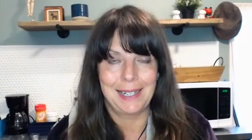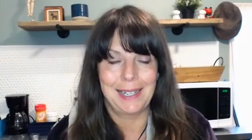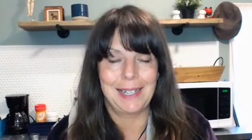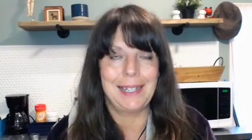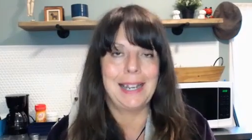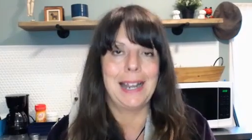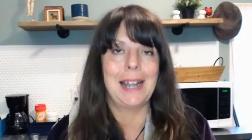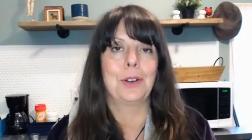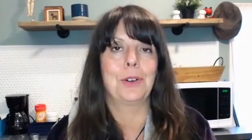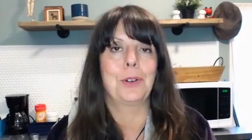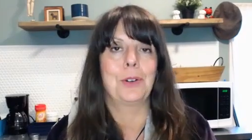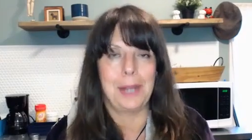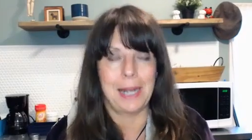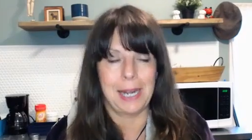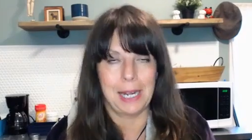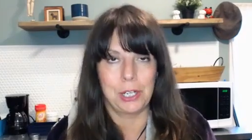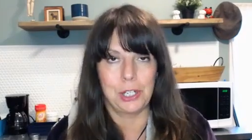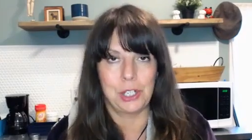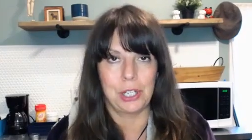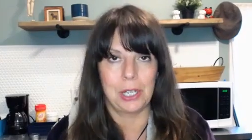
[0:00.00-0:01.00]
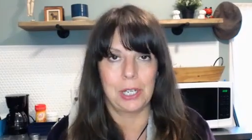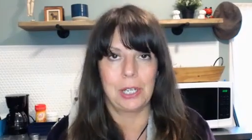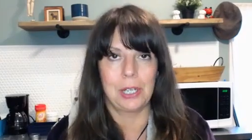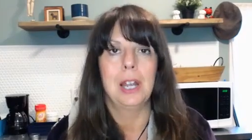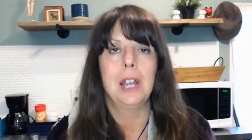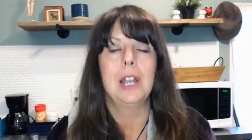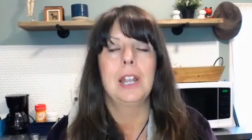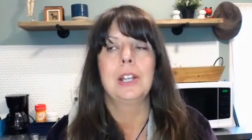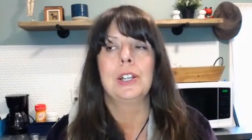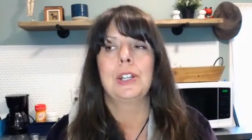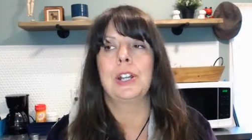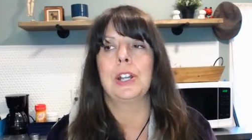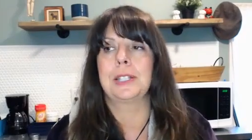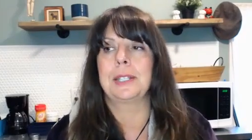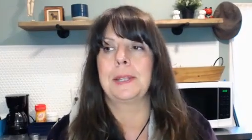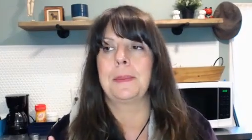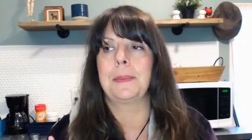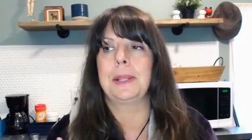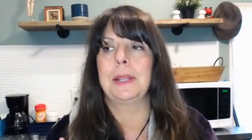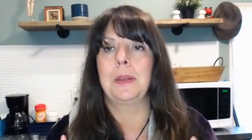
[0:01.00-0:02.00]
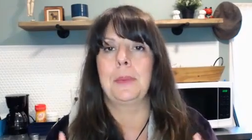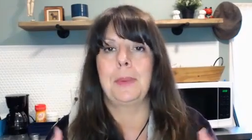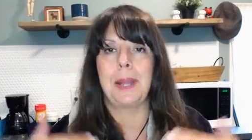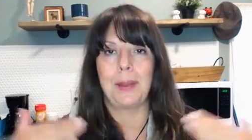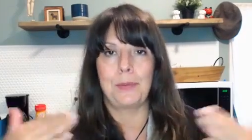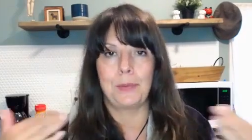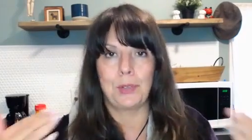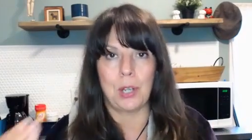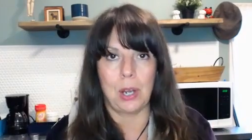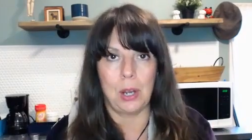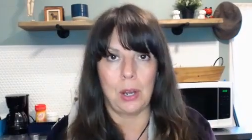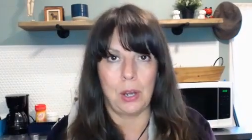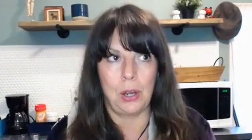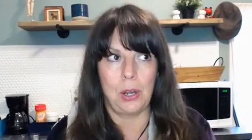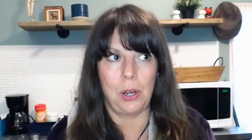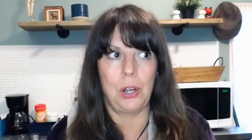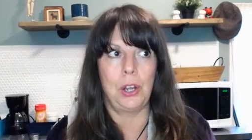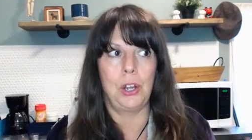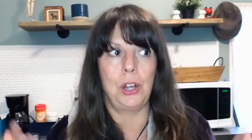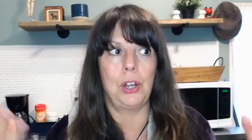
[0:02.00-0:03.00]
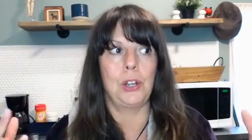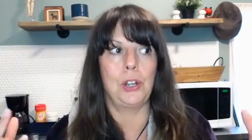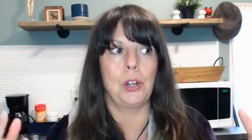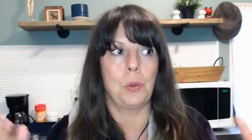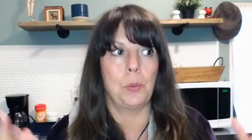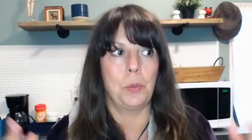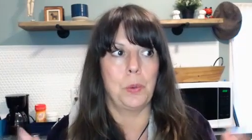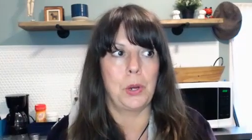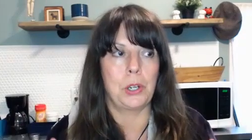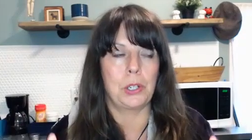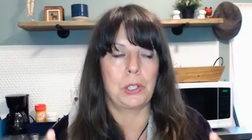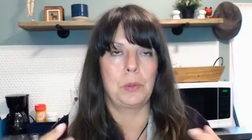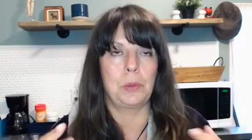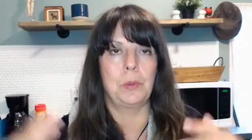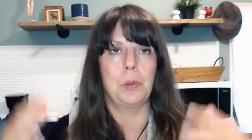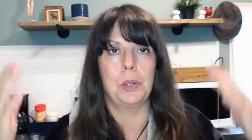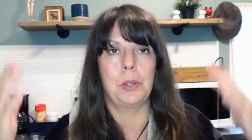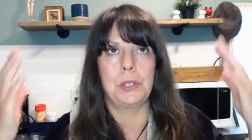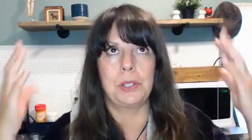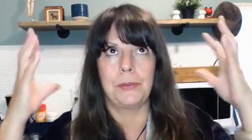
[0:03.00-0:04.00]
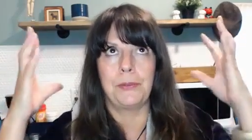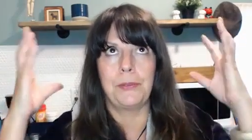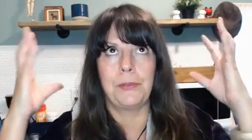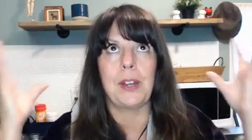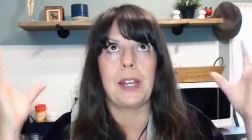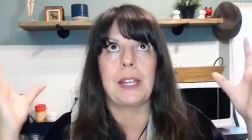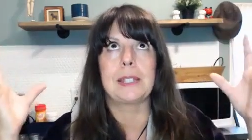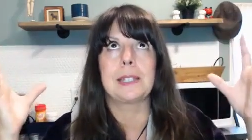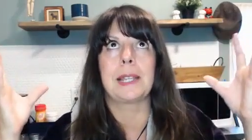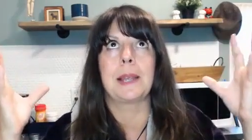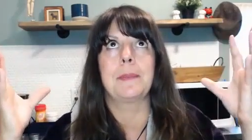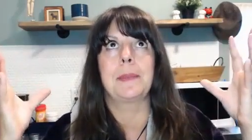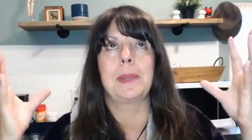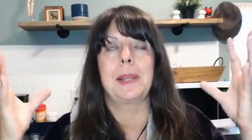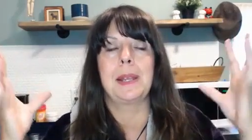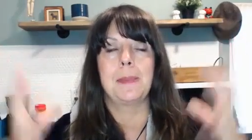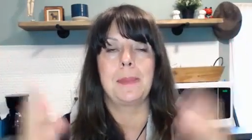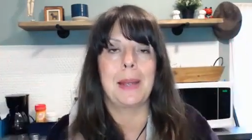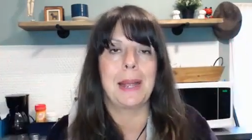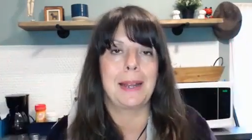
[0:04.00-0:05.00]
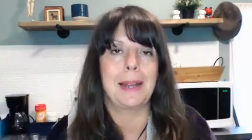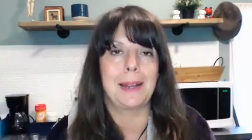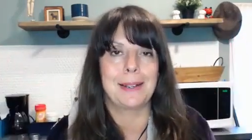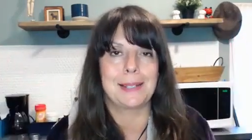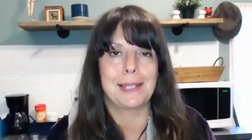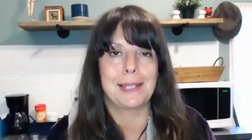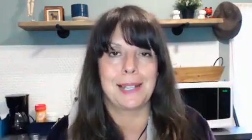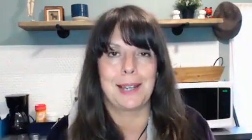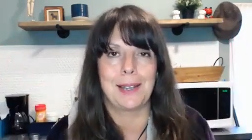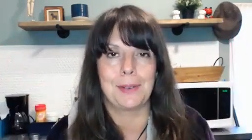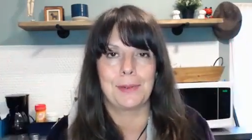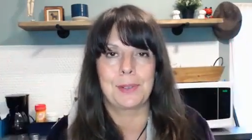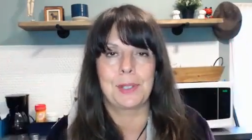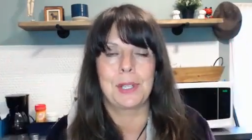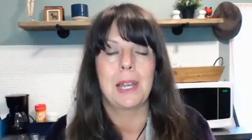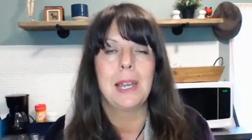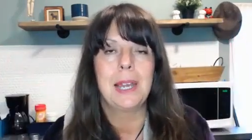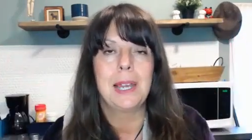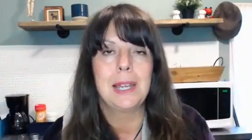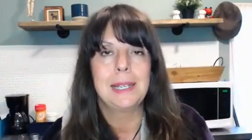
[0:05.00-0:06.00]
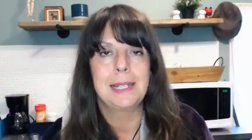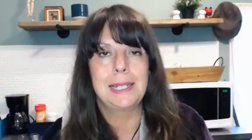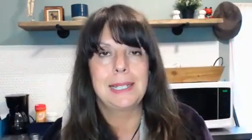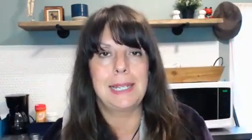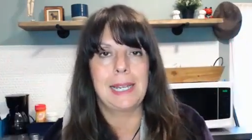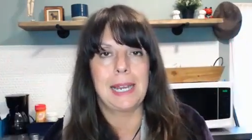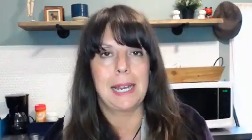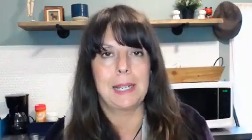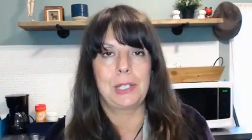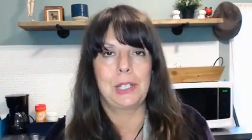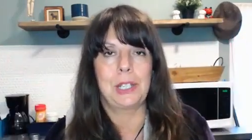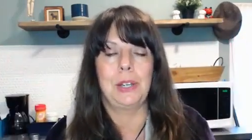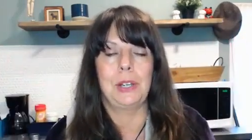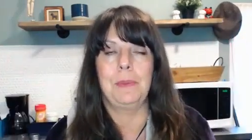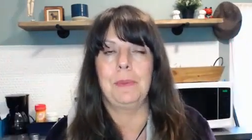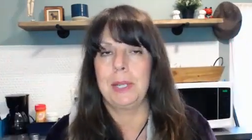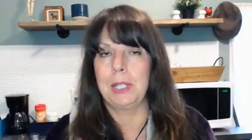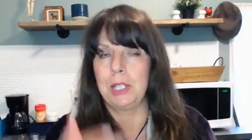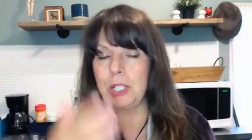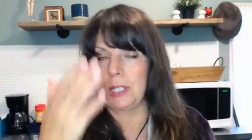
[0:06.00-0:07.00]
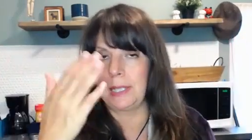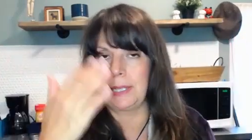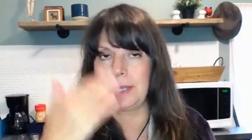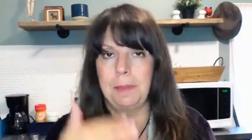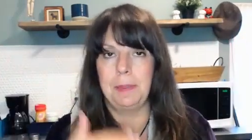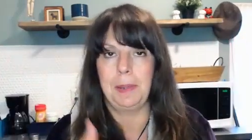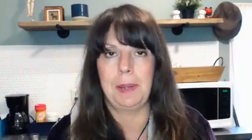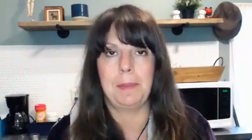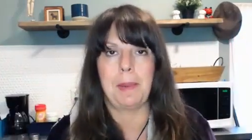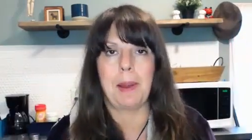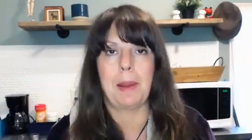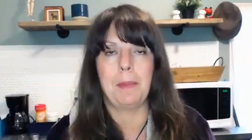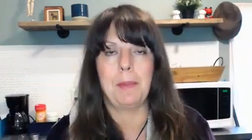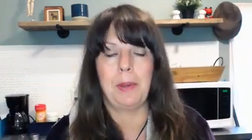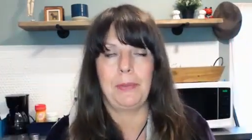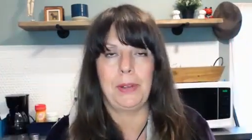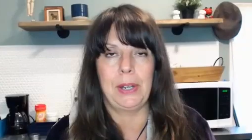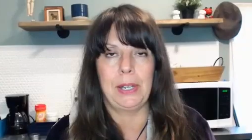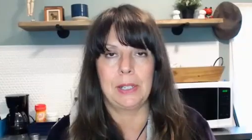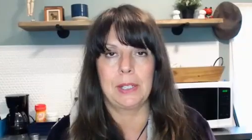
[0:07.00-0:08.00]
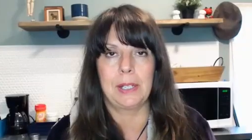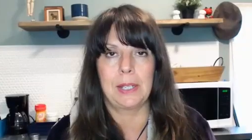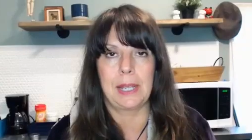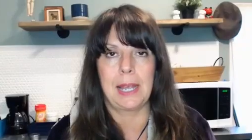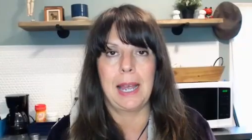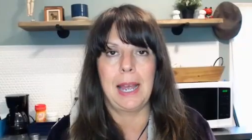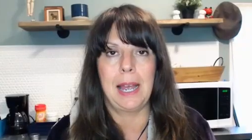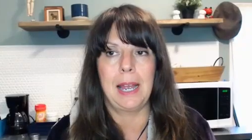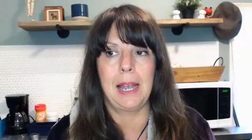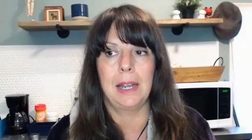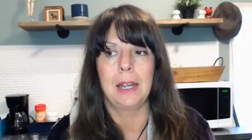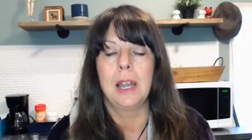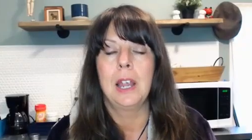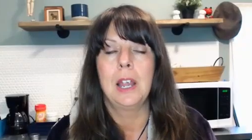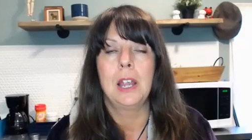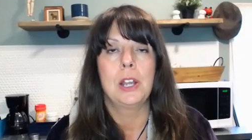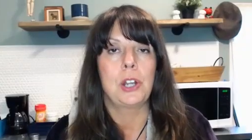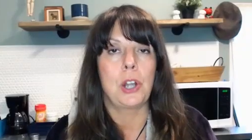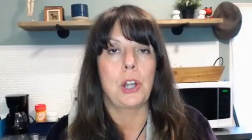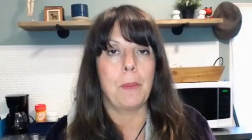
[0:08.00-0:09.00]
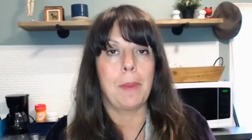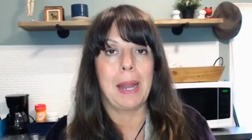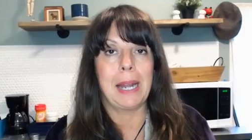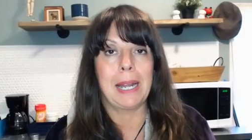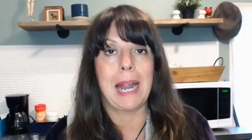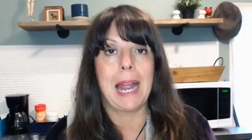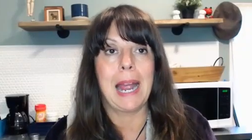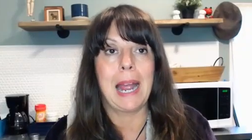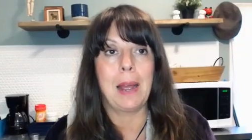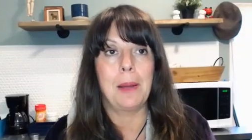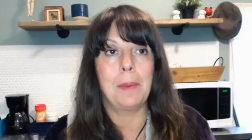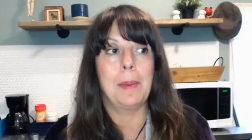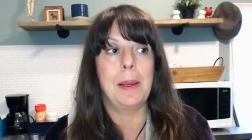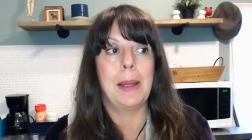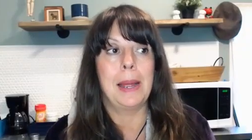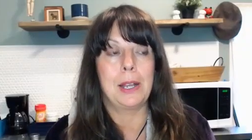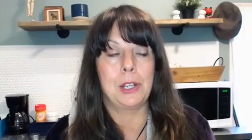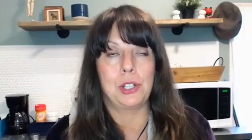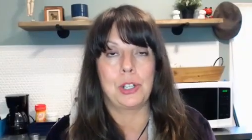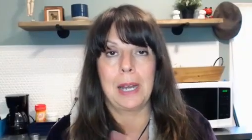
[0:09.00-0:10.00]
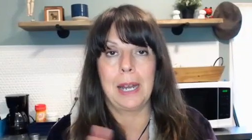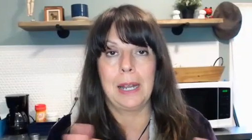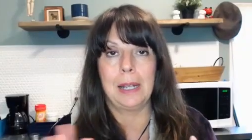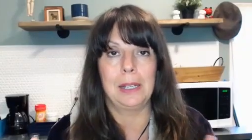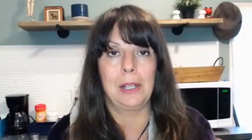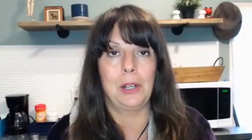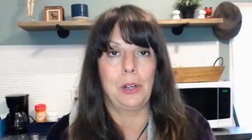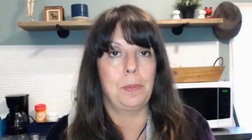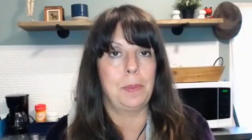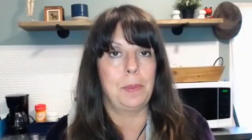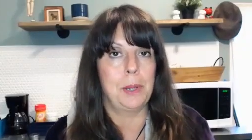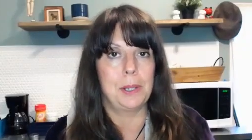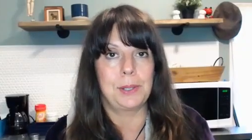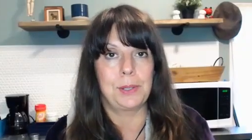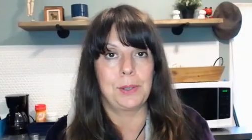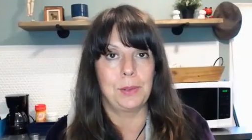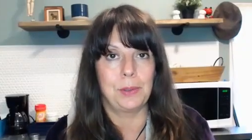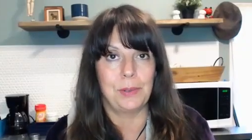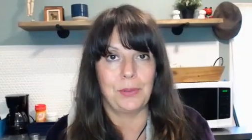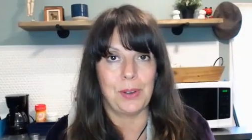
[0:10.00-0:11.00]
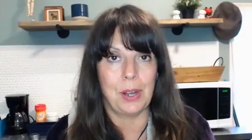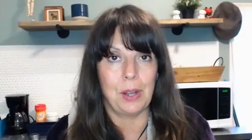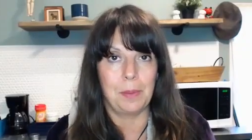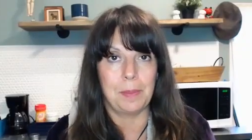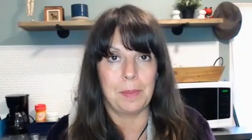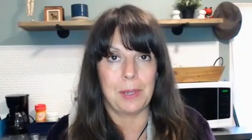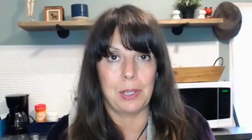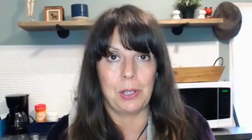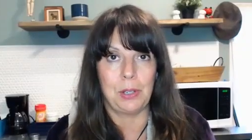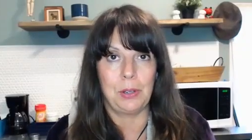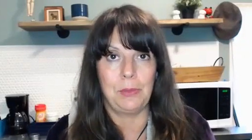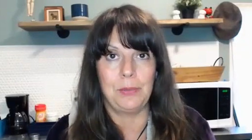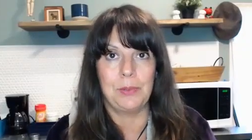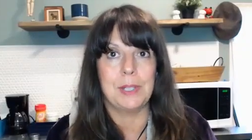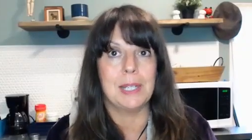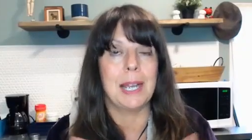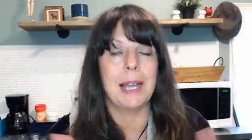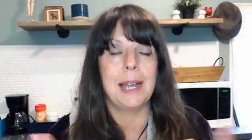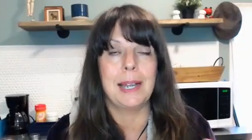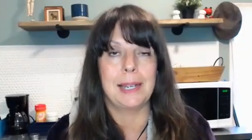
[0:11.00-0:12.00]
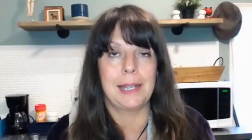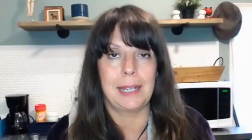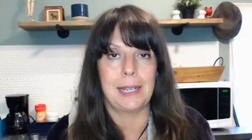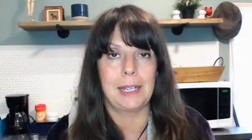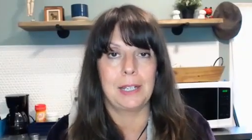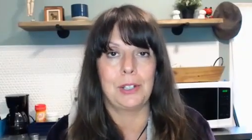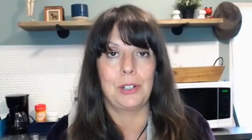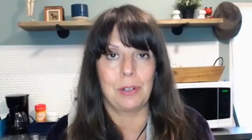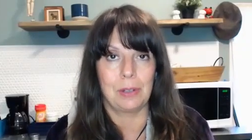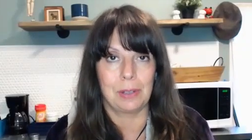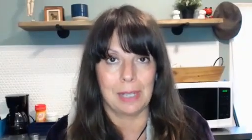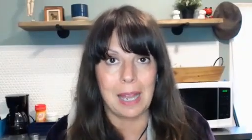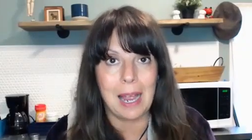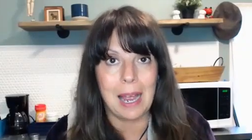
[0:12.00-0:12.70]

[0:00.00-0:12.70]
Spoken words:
in our creation, not something that we have to earn or work towards or fix something about ourselves to get to, but just simply by moving into the heart. No matter how much or how little personal development you've done in your